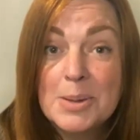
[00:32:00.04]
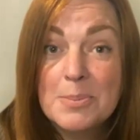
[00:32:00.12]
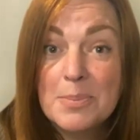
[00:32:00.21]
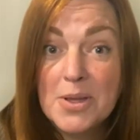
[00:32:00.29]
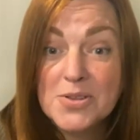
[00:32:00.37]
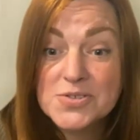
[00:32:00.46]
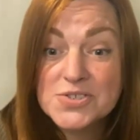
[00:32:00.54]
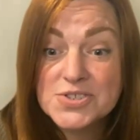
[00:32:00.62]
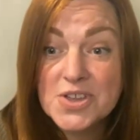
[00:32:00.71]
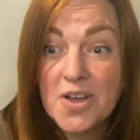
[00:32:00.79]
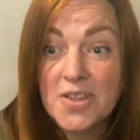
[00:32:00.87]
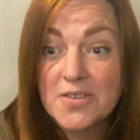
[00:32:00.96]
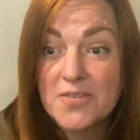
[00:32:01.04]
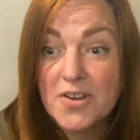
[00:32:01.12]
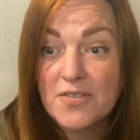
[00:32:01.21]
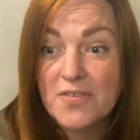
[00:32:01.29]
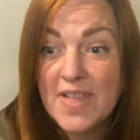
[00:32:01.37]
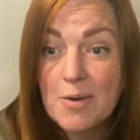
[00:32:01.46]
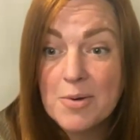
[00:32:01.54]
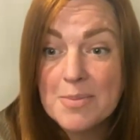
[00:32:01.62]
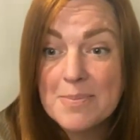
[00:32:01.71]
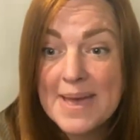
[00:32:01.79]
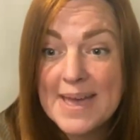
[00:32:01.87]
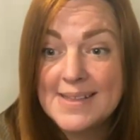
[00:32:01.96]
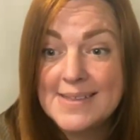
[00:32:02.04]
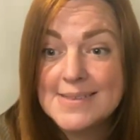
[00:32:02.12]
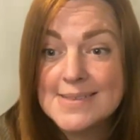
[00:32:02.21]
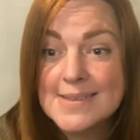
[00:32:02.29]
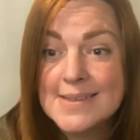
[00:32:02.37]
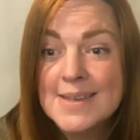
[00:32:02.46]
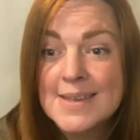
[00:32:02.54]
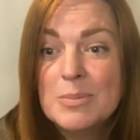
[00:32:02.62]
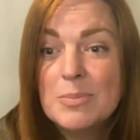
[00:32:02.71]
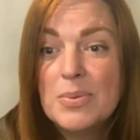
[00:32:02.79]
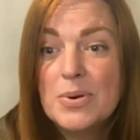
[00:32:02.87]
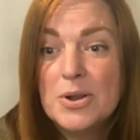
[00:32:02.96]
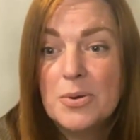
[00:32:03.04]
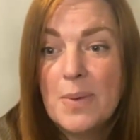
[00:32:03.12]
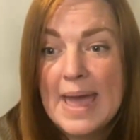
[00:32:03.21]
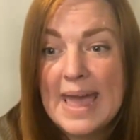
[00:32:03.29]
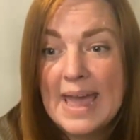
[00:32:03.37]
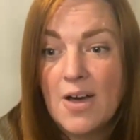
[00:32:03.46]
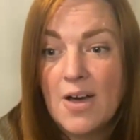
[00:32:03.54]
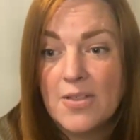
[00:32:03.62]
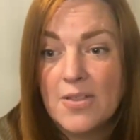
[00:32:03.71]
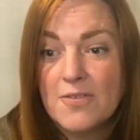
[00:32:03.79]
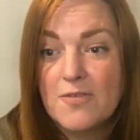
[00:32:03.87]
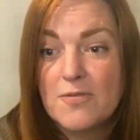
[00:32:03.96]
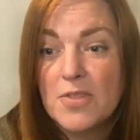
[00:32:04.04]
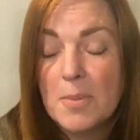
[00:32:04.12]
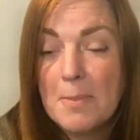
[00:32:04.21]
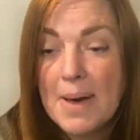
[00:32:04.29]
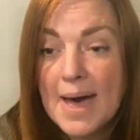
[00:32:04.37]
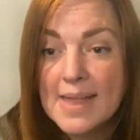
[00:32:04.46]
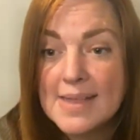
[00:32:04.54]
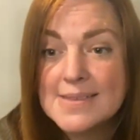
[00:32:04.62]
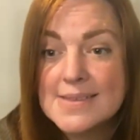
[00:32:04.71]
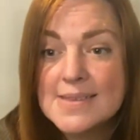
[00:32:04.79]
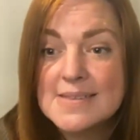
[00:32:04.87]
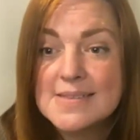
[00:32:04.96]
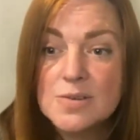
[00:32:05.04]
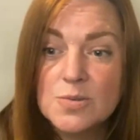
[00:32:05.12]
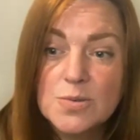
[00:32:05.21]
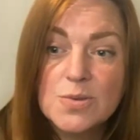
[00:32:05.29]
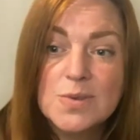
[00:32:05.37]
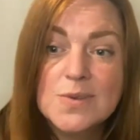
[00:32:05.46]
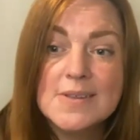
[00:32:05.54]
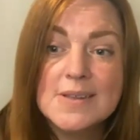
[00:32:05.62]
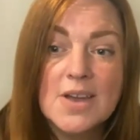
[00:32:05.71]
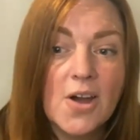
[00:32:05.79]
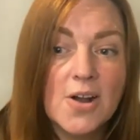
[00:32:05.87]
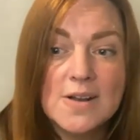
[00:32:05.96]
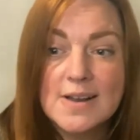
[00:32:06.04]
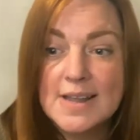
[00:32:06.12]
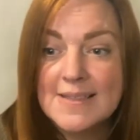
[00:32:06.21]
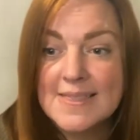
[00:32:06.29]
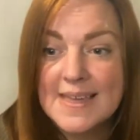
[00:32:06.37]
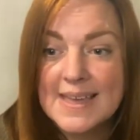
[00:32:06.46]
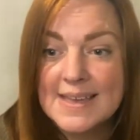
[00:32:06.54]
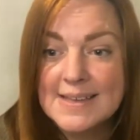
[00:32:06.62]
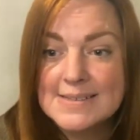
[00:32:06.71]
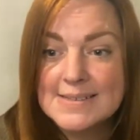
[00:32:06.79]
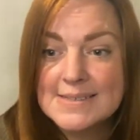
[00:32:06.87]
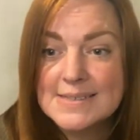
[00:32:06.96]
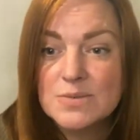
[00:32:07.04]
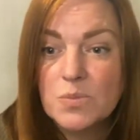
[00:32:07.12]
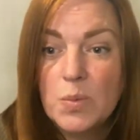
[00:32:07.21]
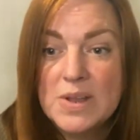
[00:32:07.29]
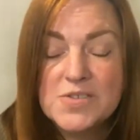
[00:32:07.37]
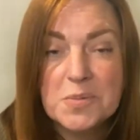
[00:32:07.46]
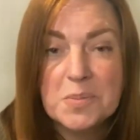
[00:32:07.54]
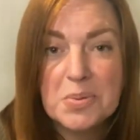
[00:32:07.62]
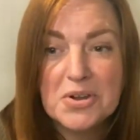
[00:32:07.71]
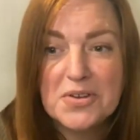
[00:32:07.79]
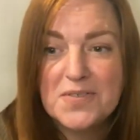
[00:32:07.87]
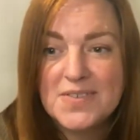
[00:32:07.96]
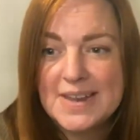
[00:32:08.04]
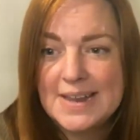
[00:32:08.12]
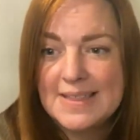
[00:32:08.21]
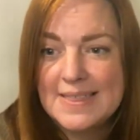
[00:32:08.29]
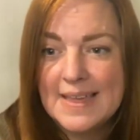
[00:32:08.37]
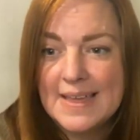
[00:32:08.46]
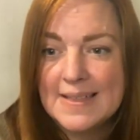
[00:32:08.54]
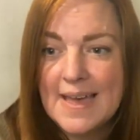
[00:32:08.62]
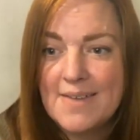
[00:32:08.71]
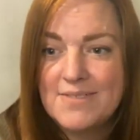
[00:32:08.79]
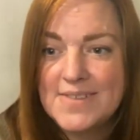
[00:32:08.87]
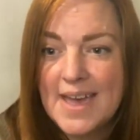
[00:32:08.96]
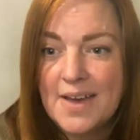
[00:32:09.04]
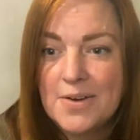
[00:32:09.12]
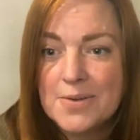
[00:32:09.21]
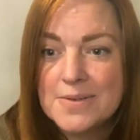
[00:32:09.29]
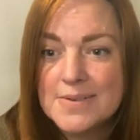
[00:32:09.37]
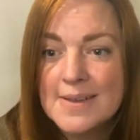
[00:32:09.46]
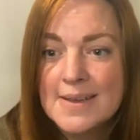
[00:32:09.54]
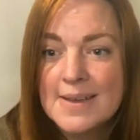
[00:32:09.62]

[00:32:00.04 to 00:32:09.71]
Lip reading: mulched all of her flower beds, put away all of the pots, tools, and gardening things, winter proofed anything left out,